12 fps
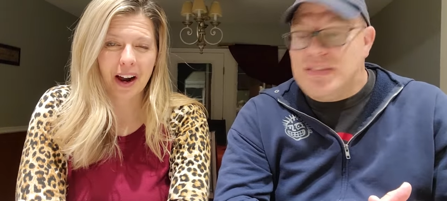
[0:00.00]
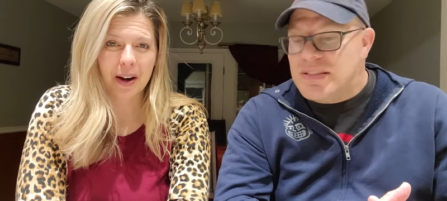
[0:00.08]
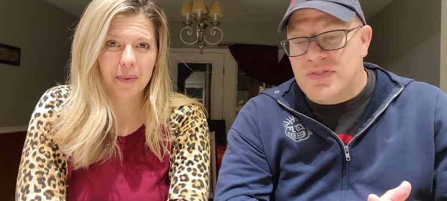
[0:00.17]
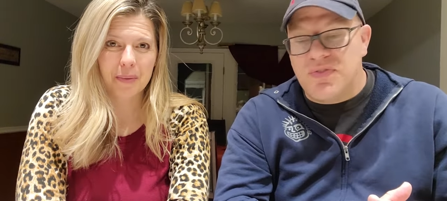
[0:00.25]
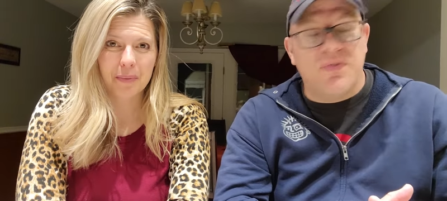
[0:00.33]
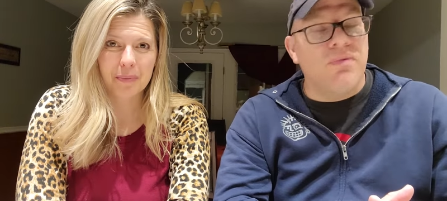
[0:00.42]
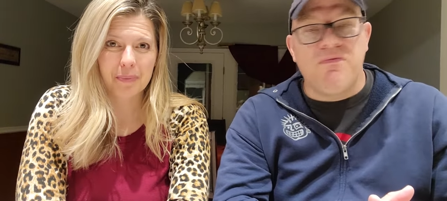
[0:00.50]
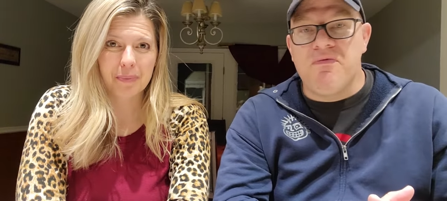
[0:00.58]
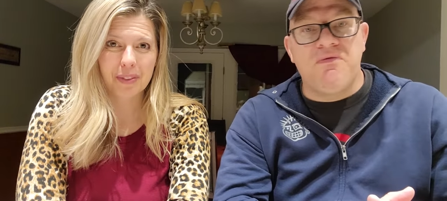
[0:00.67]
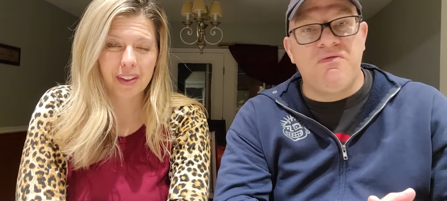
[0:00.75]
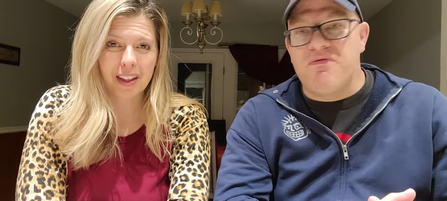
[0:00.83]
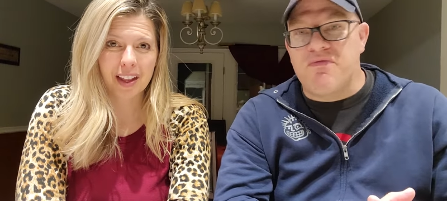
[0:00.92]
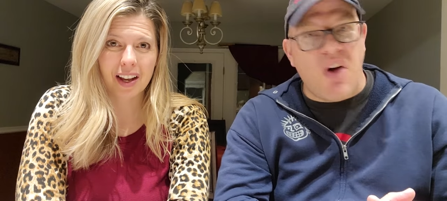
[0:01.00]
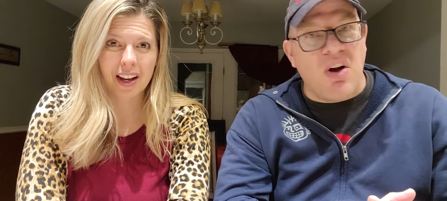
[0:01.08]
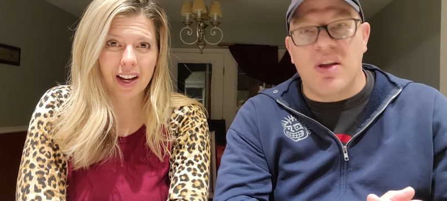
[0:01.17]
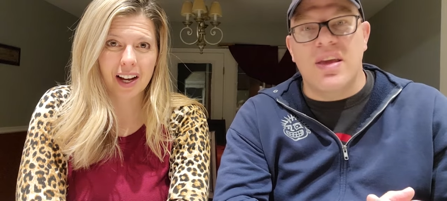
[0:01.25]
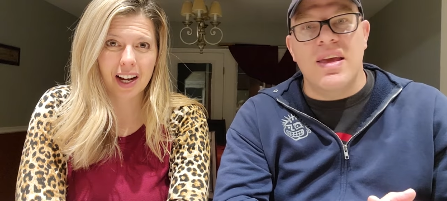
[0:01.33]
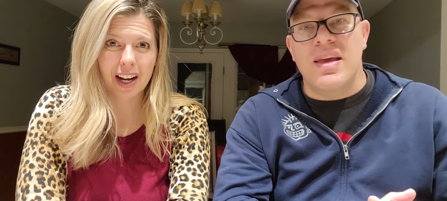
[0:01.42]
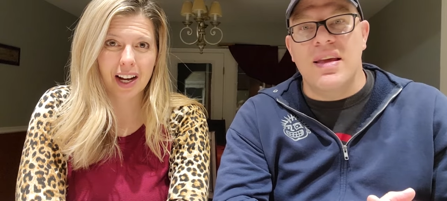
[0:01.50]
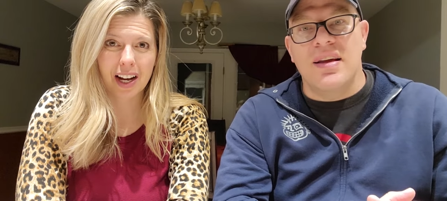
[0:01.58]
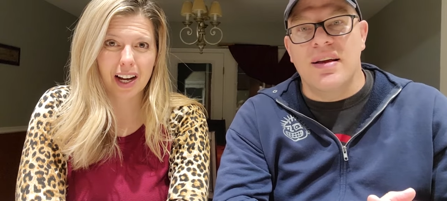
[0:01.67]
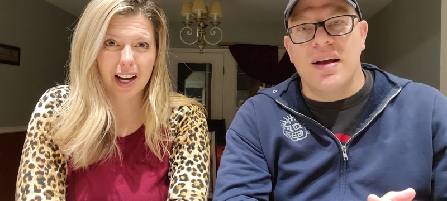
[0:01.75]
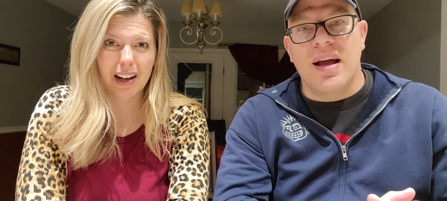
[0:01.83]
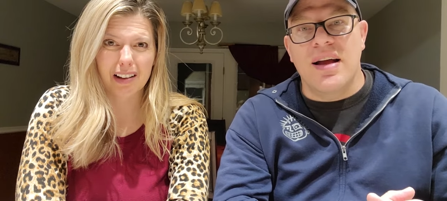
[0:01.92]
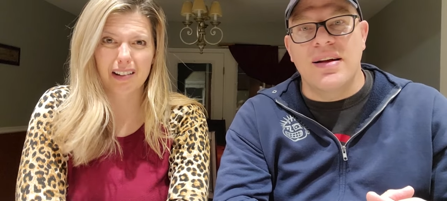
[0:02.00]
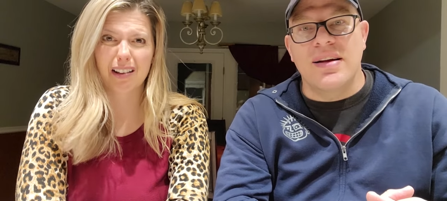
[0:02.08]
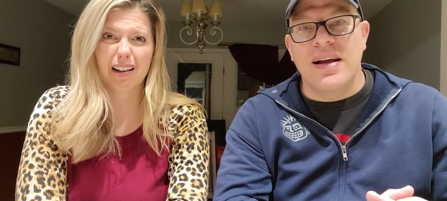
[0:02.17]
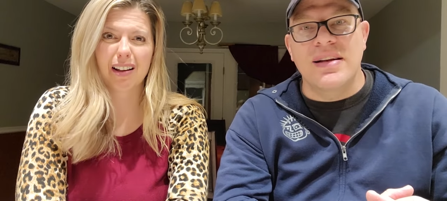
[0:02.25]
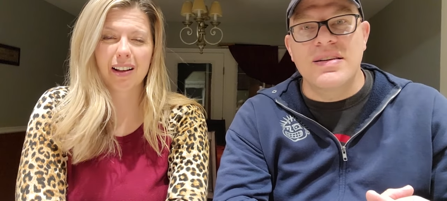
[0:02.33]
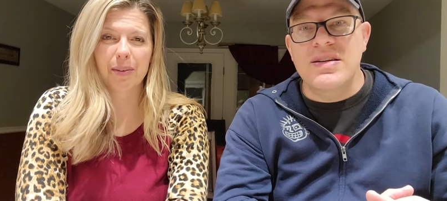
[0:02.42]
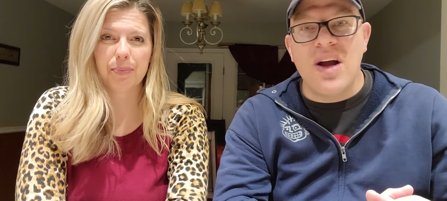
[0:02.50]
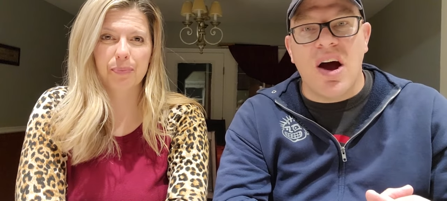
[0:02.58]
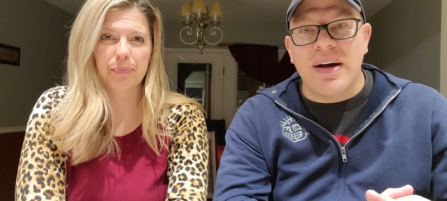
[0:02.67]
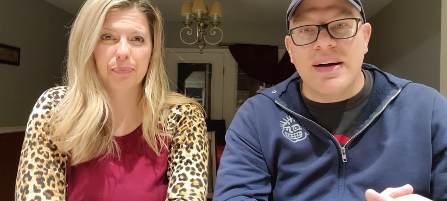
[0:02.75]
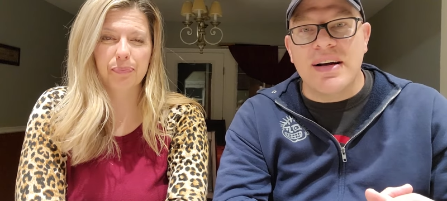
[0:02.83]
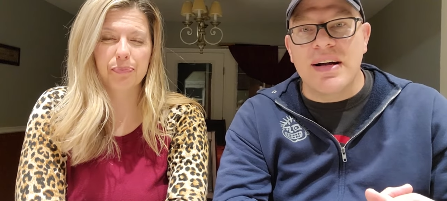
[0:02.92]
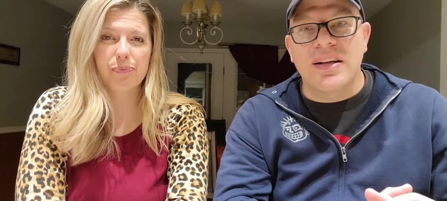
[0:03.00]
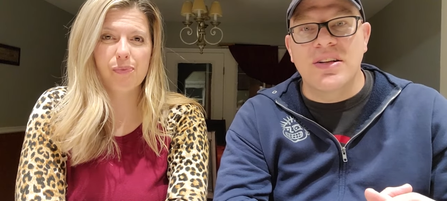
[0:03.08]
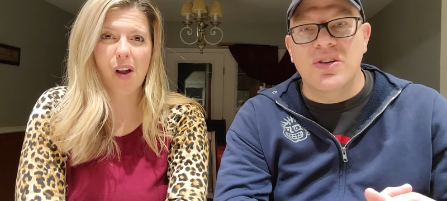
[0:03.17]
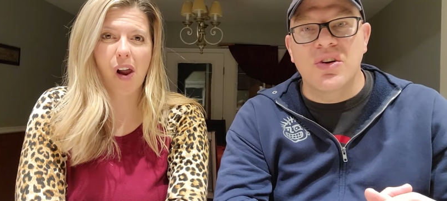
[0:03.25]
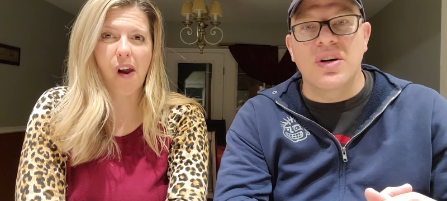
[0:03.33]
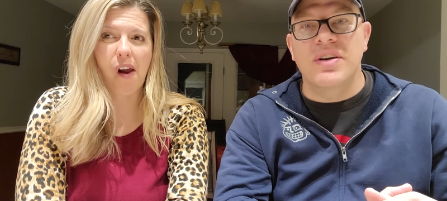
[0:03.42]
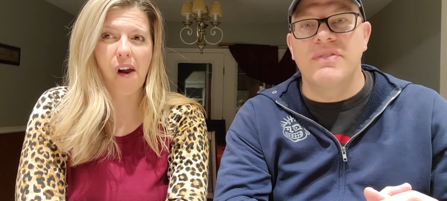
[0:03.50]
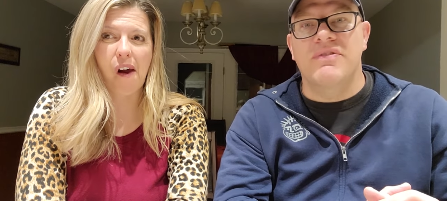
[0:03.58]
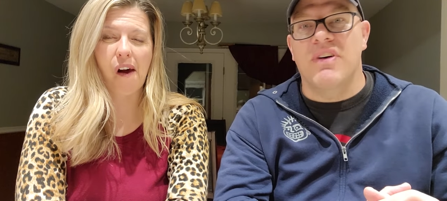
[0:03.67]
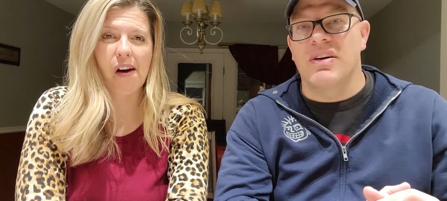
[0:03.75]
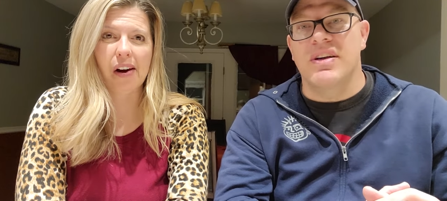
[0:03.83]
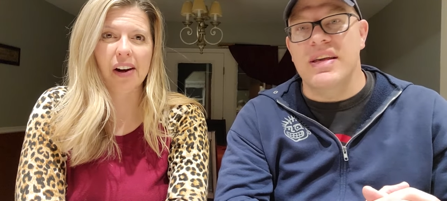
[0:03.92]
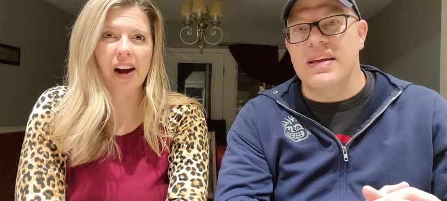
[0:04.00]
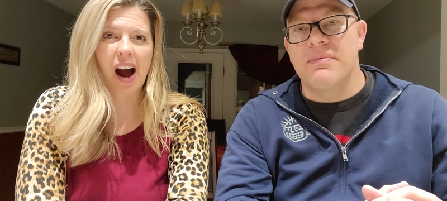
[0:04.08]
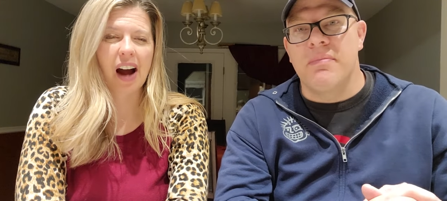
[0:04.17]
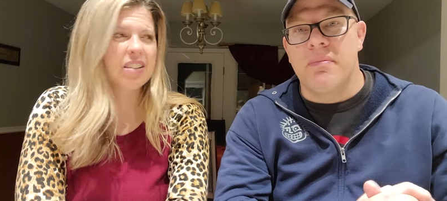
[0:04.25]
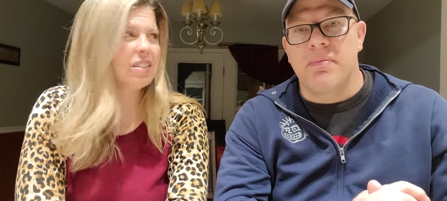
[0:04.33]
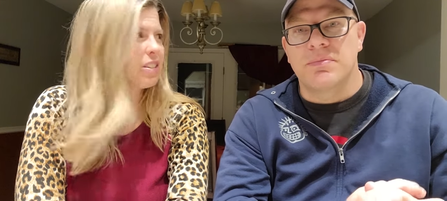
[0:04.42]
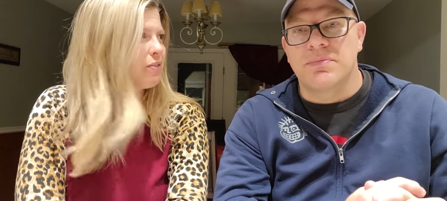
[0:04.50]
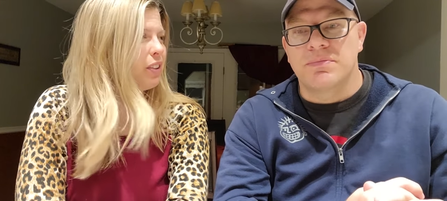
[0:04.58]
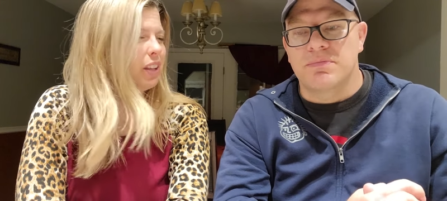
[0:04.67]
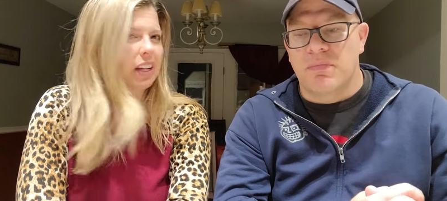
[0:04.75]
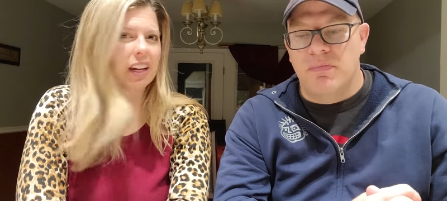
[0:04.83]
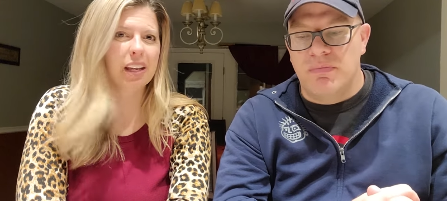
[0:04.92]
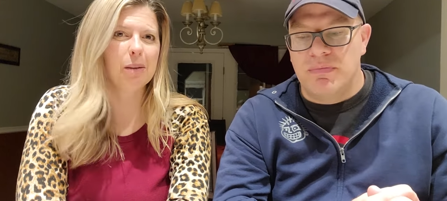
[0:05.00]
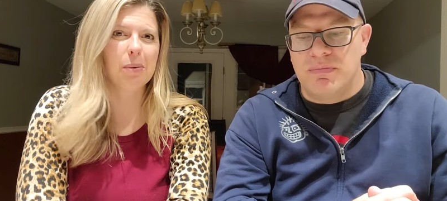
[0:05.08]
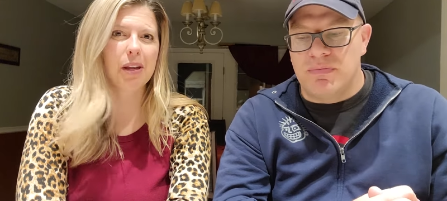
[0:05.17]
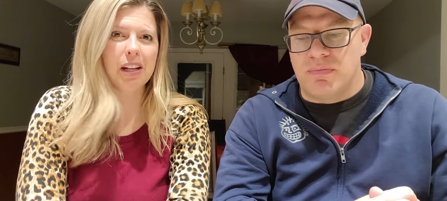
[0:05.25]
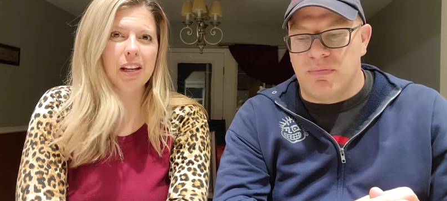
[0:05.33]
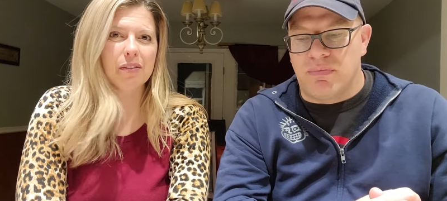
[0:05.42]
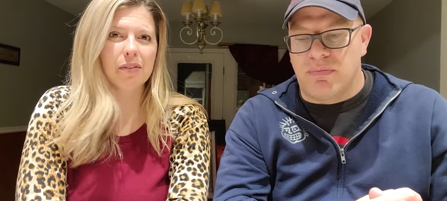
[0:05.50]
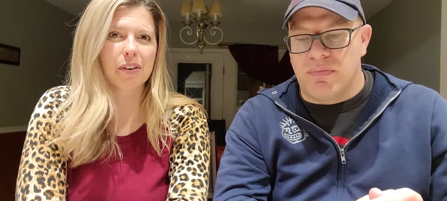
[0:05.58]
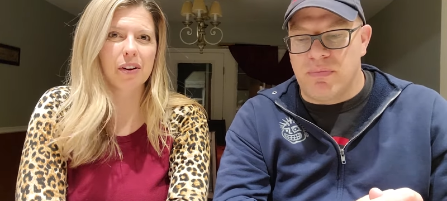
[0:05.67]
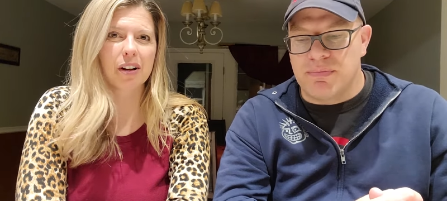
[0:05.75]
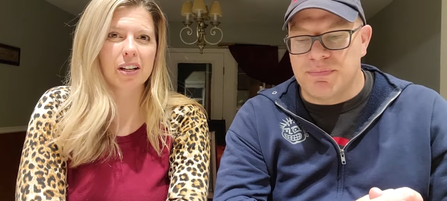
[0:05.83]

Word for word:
Speaker 1: it's funky and not a good funky.
Speaker 2: I just feel like I keep eating it for an